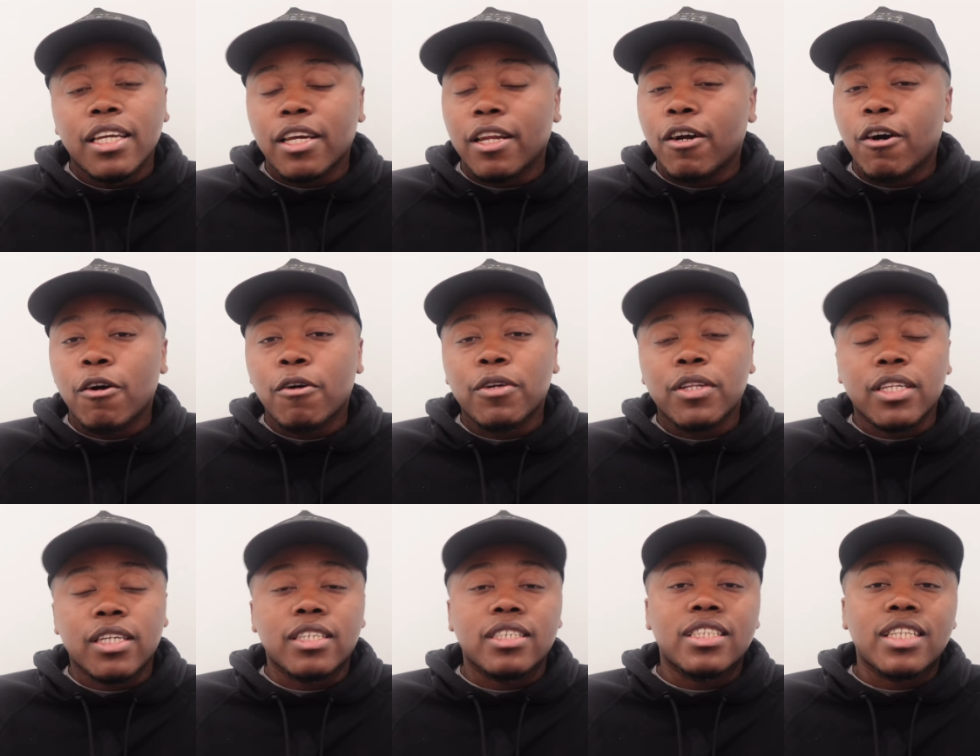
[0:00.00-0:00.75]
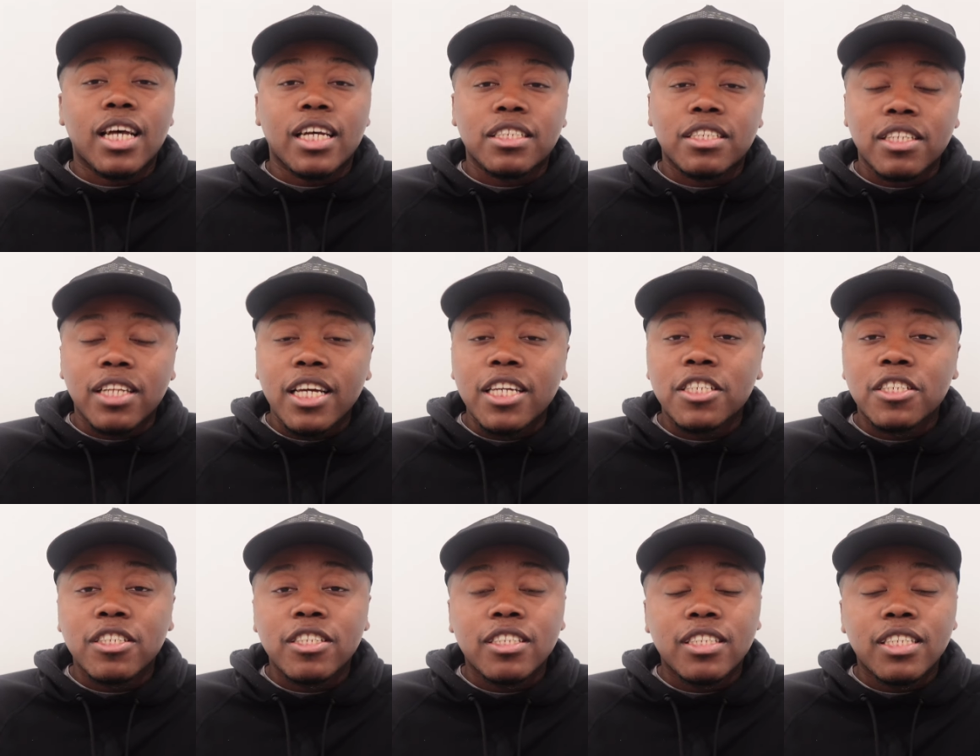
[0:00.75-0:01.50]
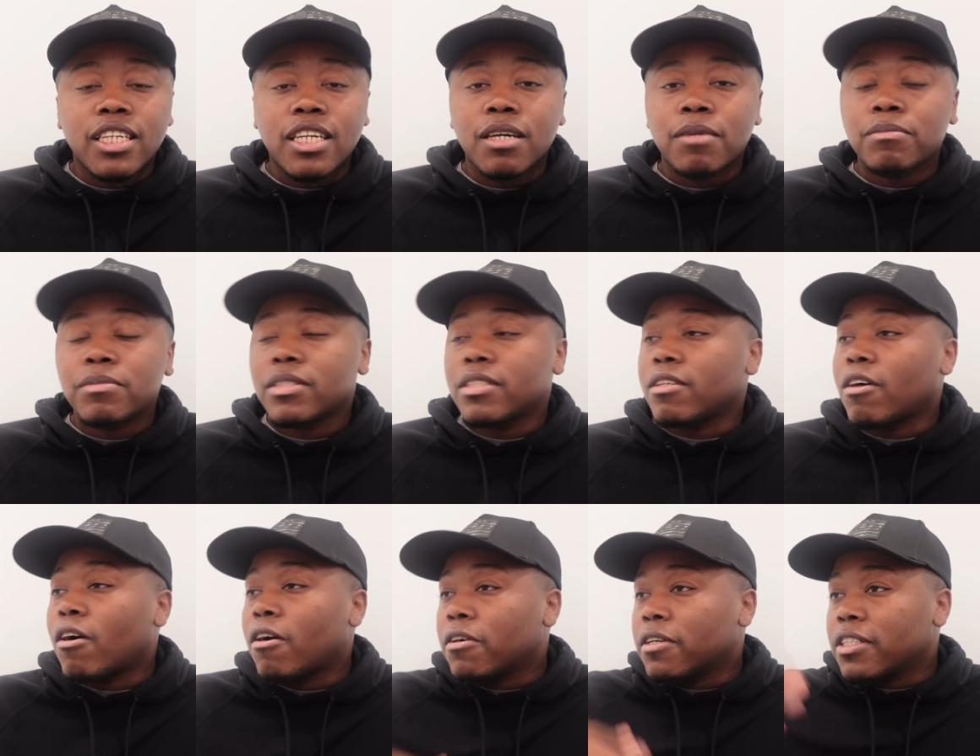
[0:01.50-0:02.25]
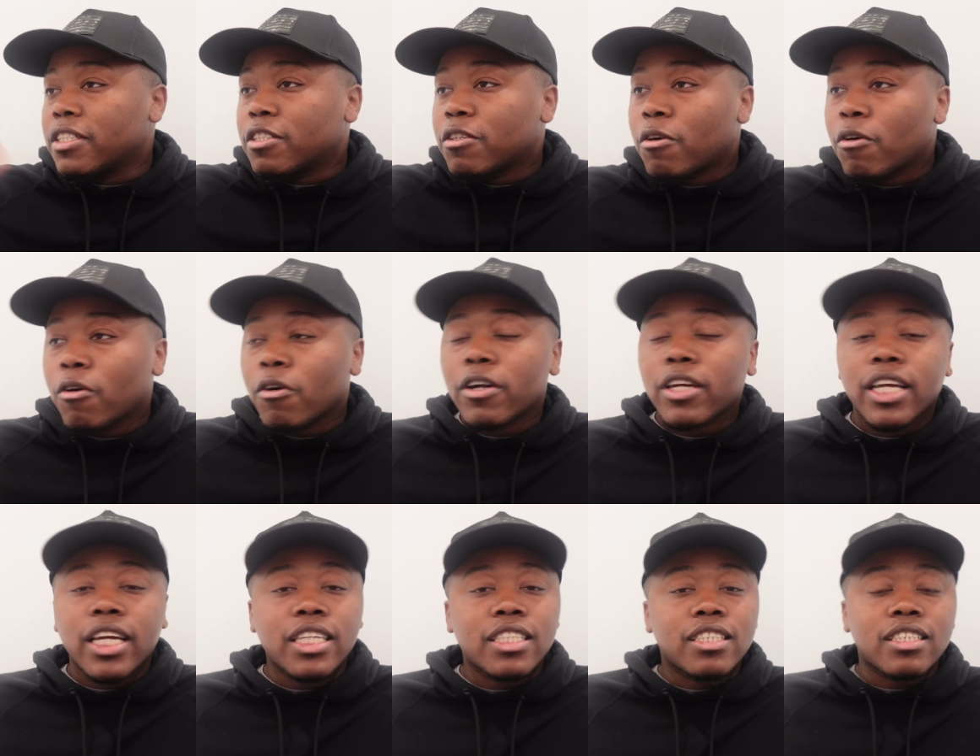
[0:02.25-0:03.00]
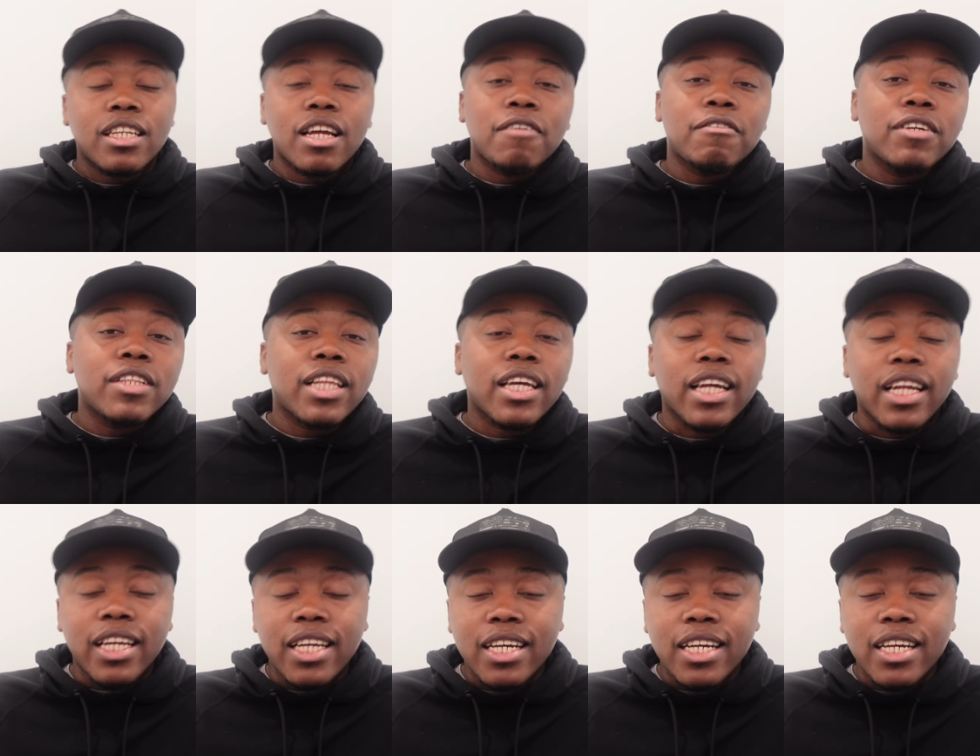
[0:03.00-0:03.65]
You know, the assassination attempts, all these court cases and everything.